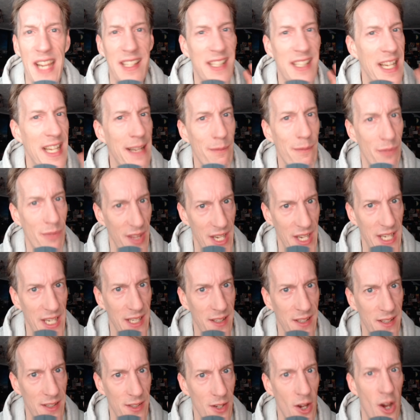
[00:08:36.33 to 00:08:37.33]
same
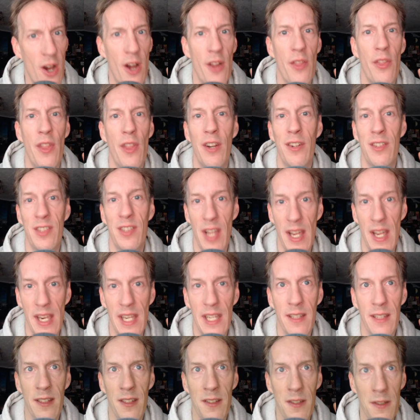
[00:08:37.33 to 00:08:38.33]
things on their
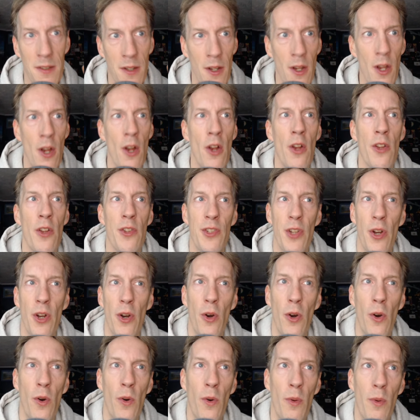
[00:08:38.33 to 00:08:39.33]
settings.
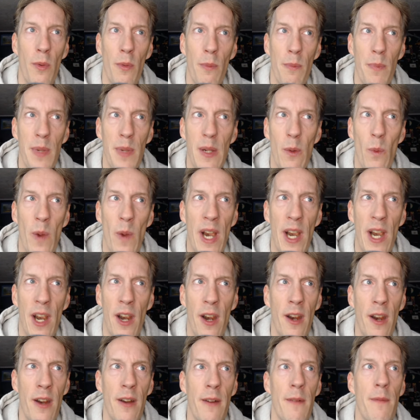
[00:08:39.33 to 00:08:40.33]
So
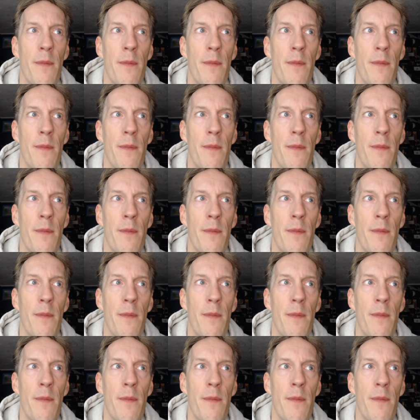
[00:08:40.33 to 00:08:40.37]
beware